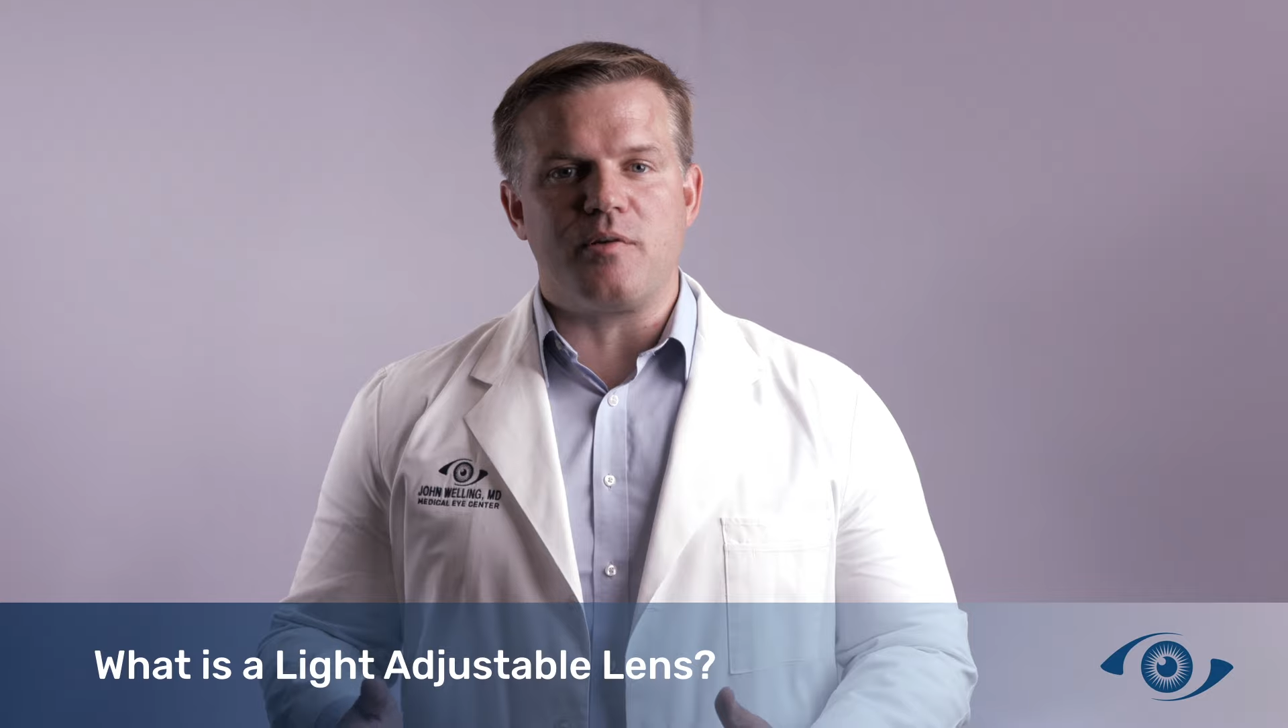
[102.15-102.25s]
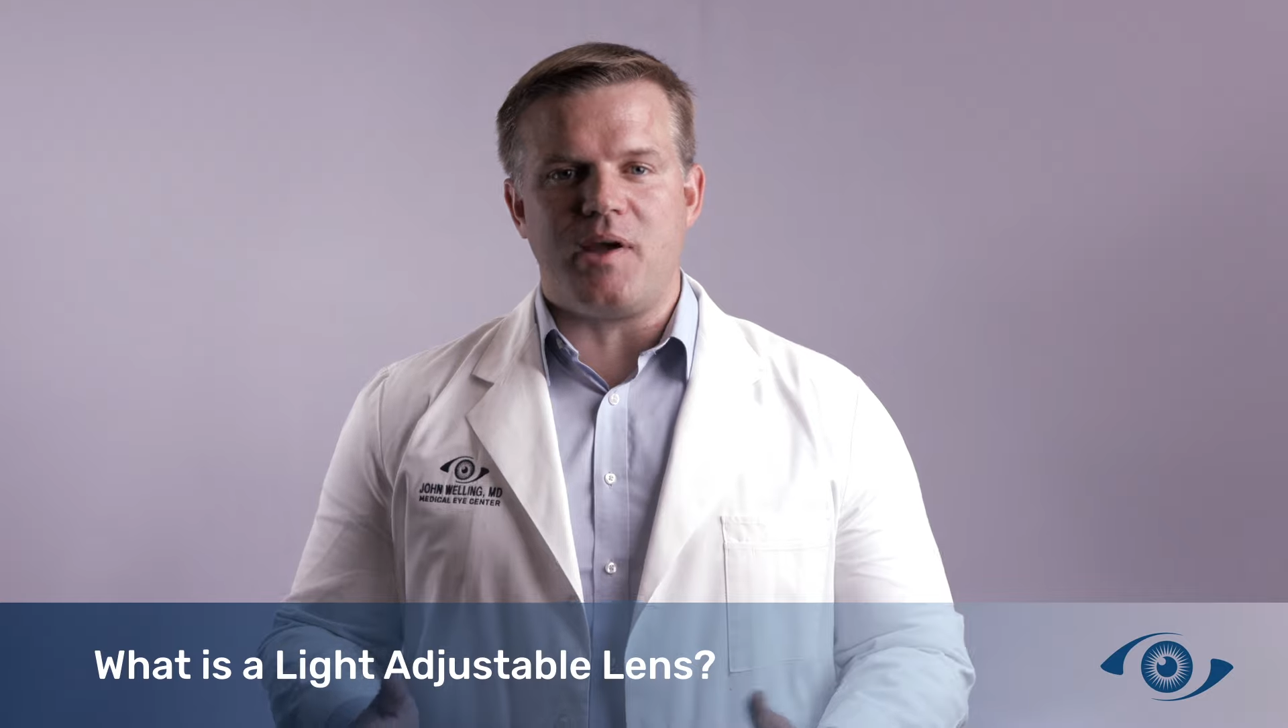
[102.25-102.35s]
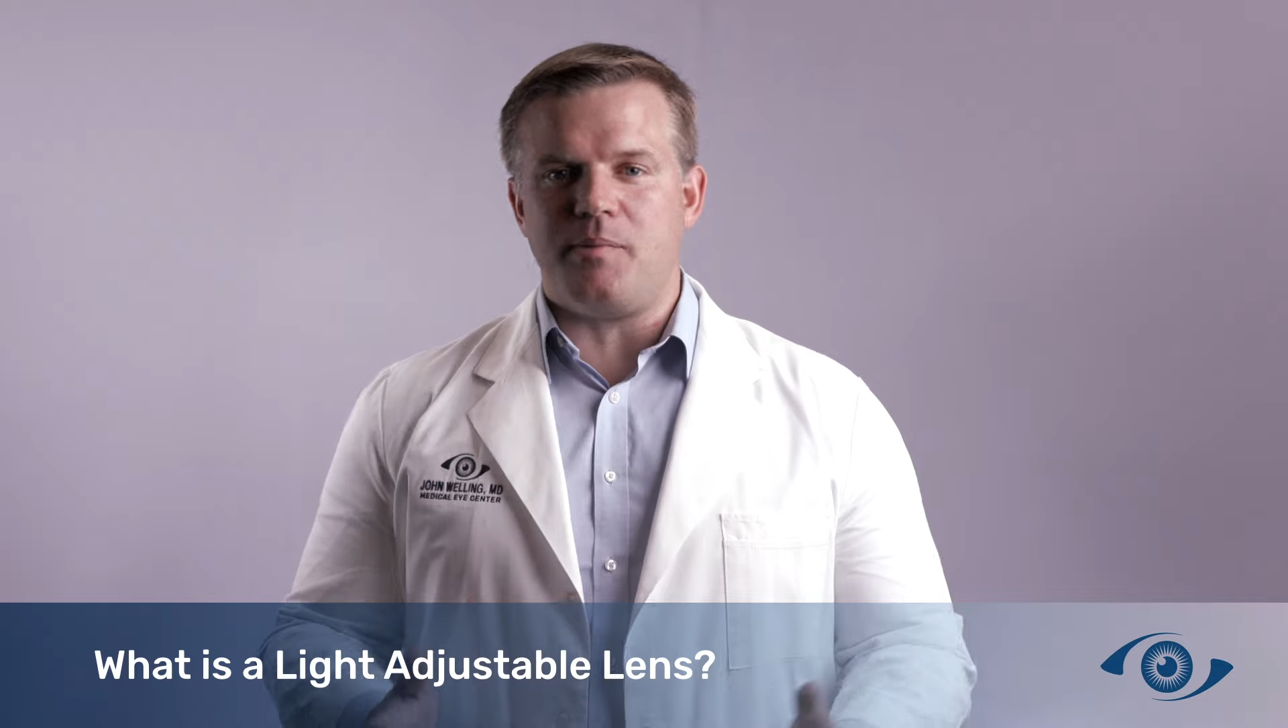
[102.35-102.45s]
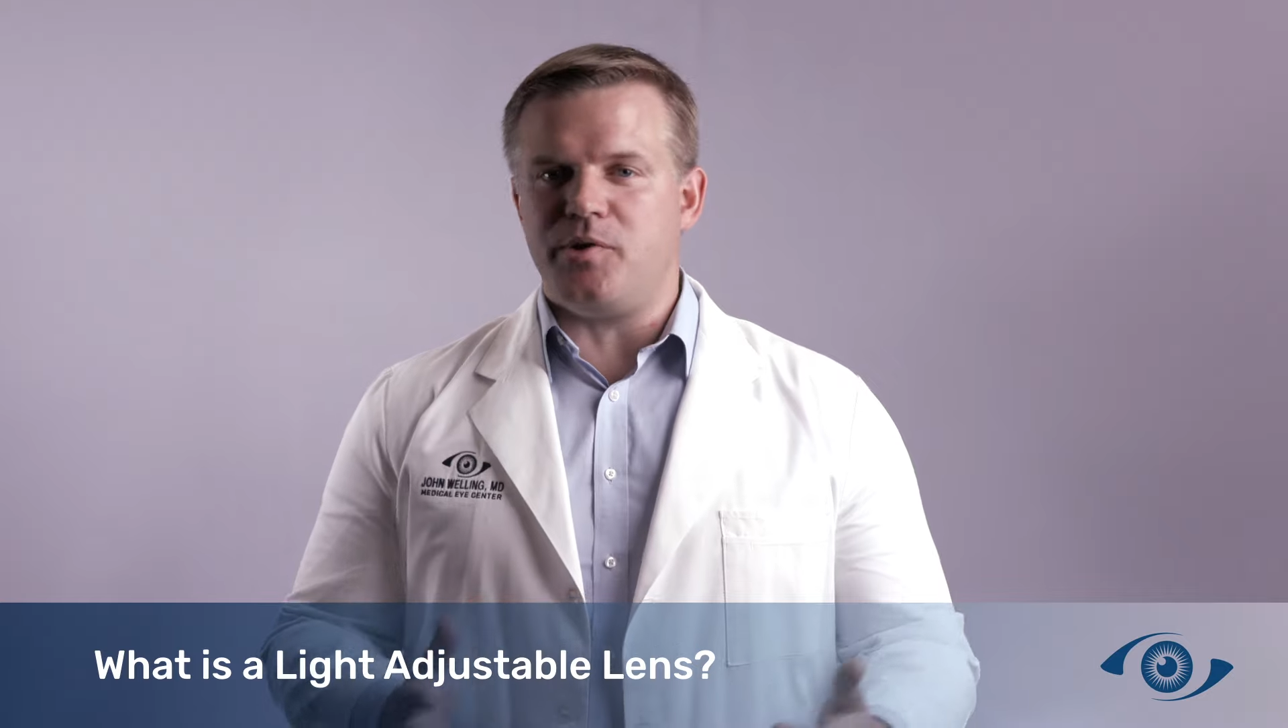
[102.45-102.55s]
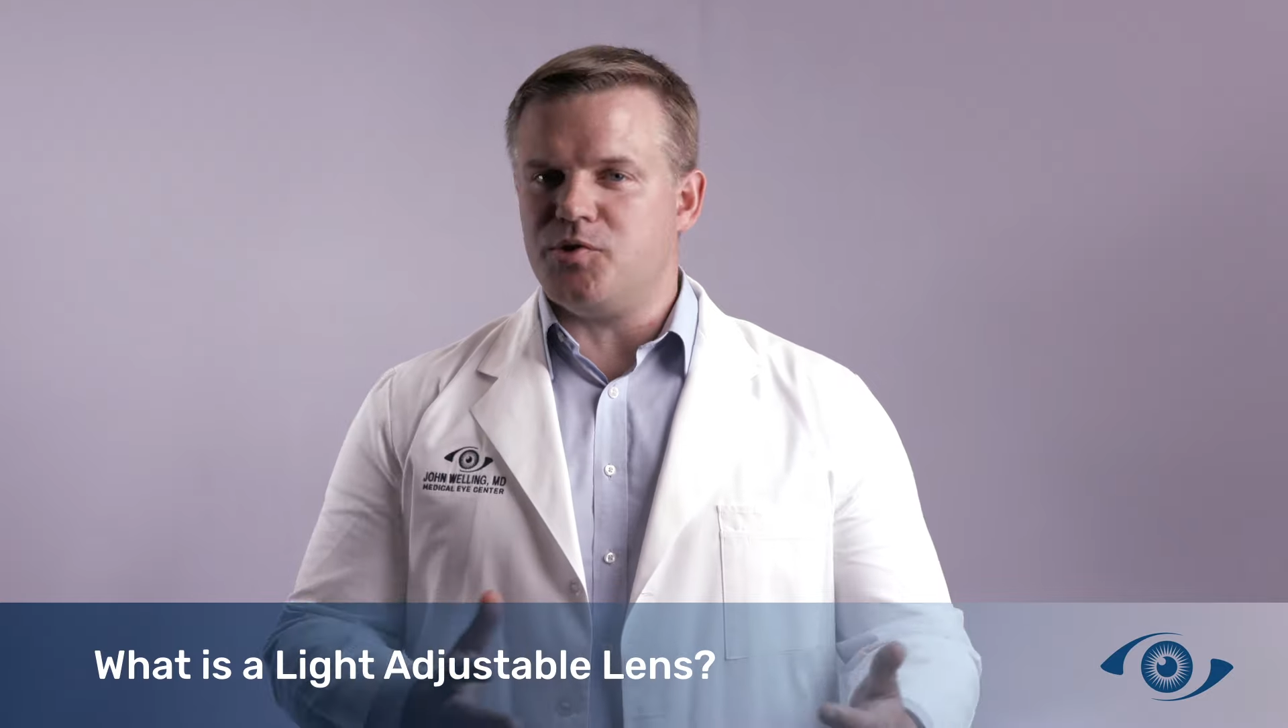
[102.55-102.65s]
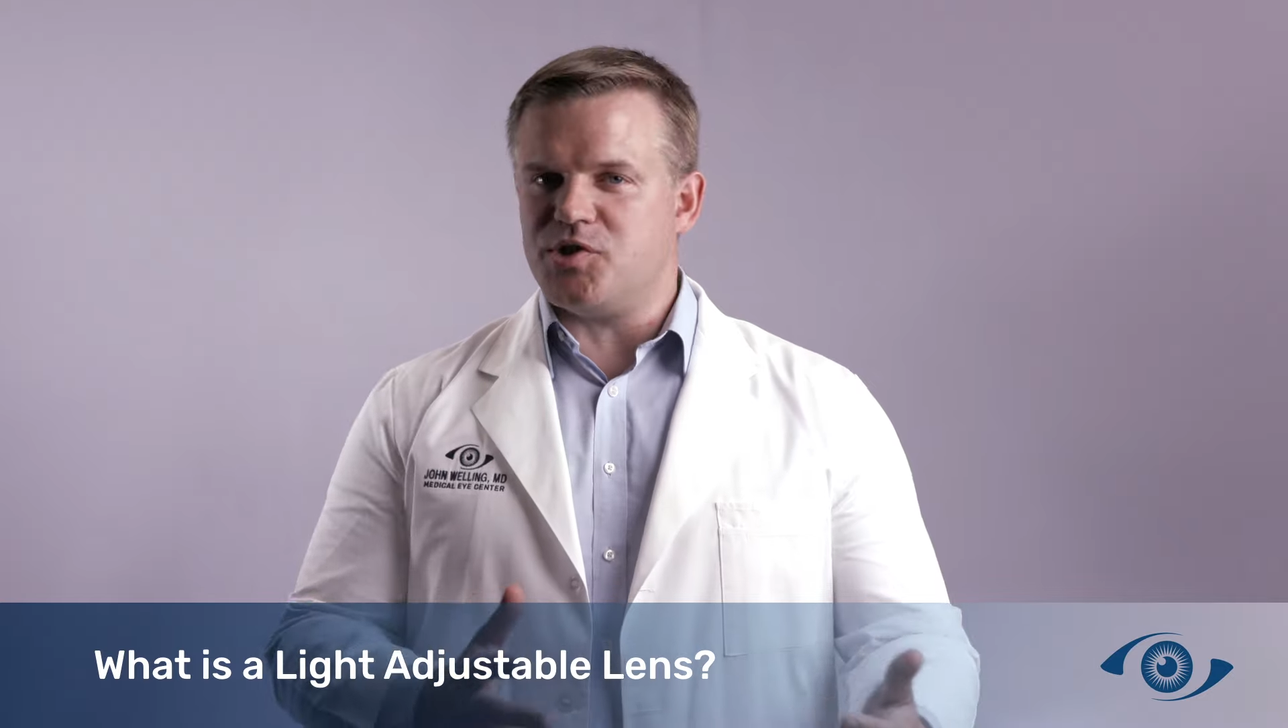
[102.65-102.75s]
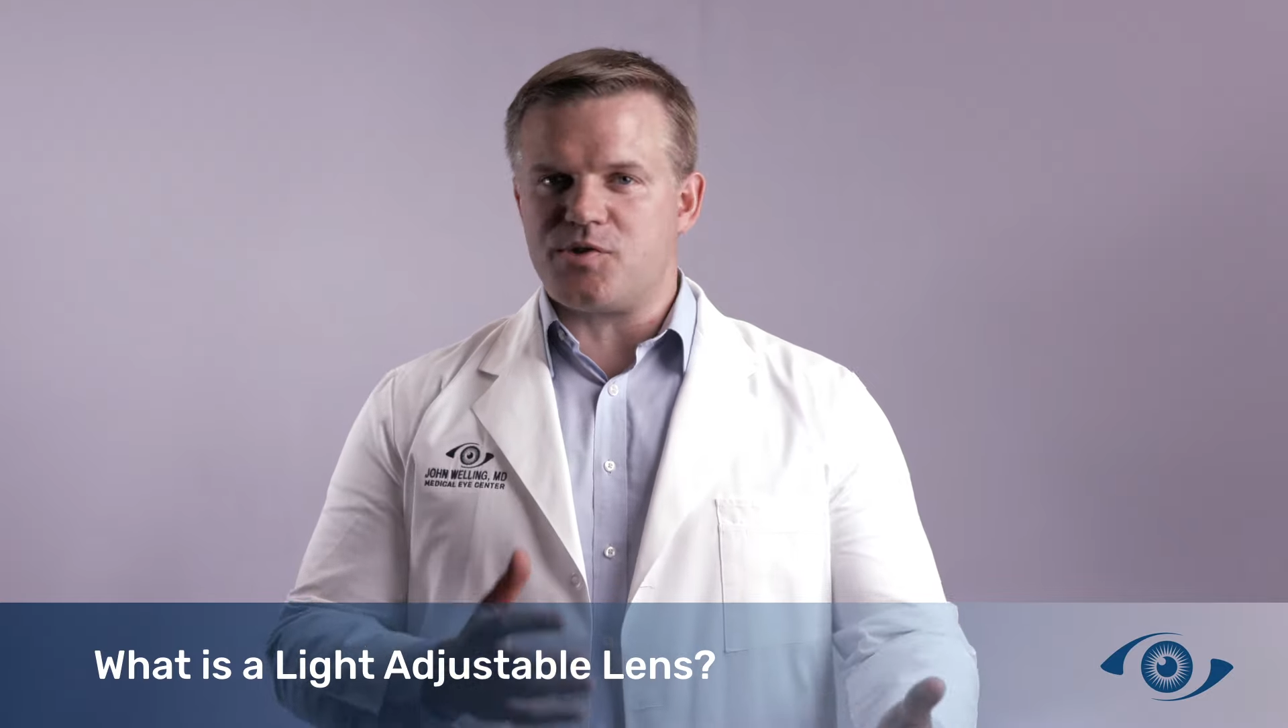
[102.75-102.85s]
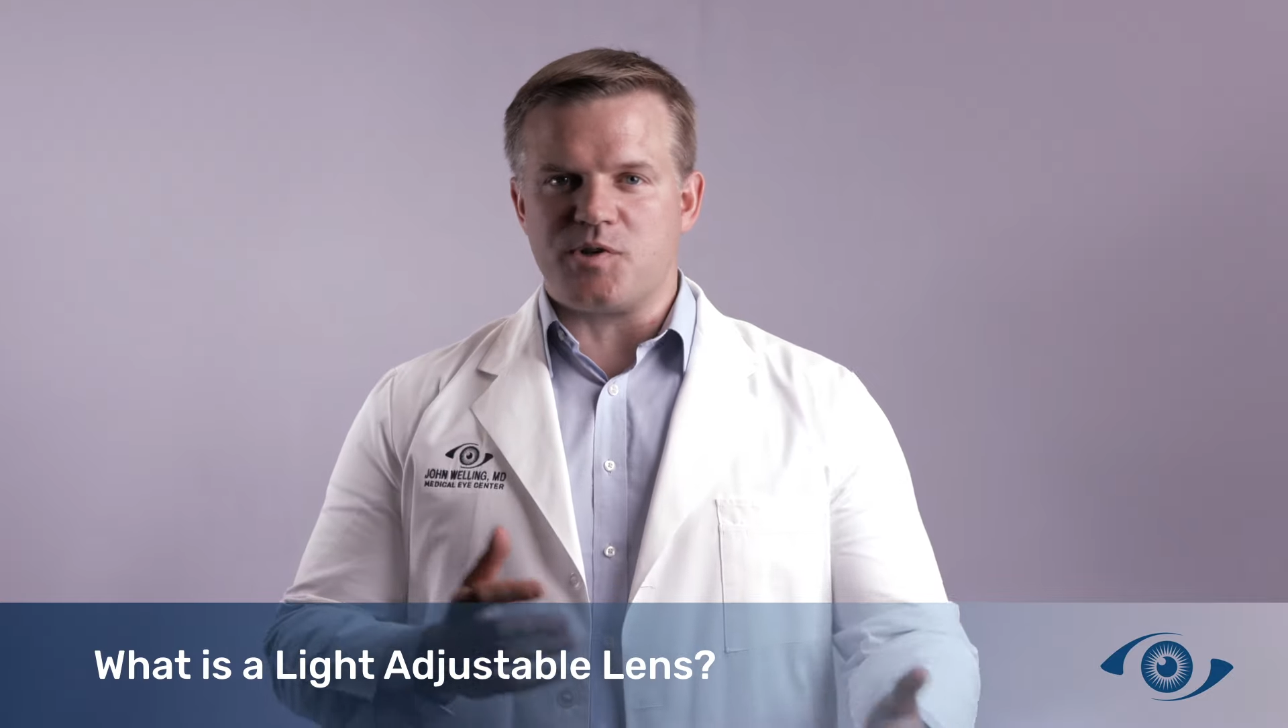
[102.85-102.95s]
maybe you just